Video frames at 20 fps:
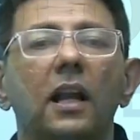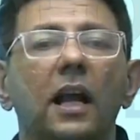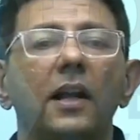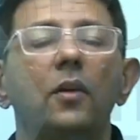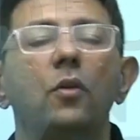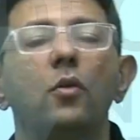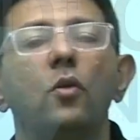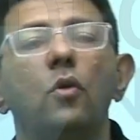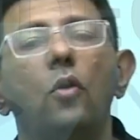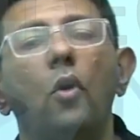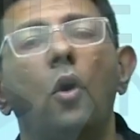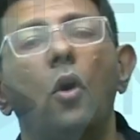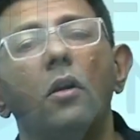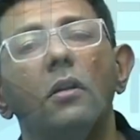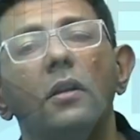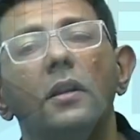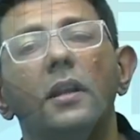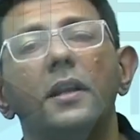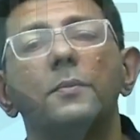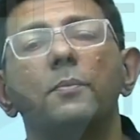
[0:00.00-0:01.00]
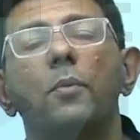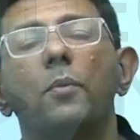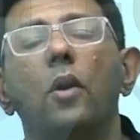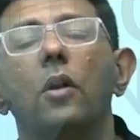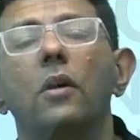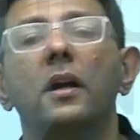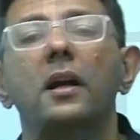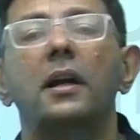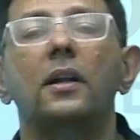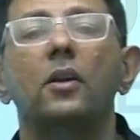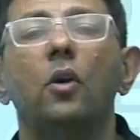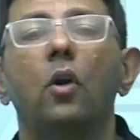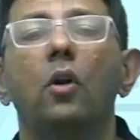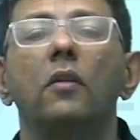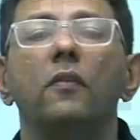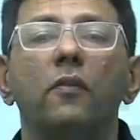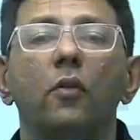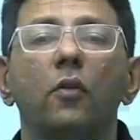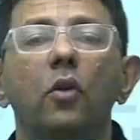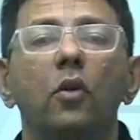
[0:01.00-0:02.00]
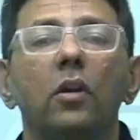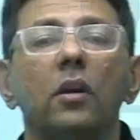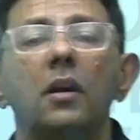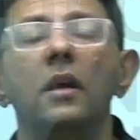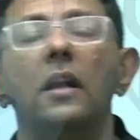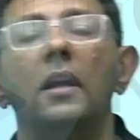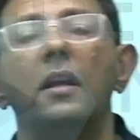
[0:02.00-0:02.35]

I do? All this pocket, all 4.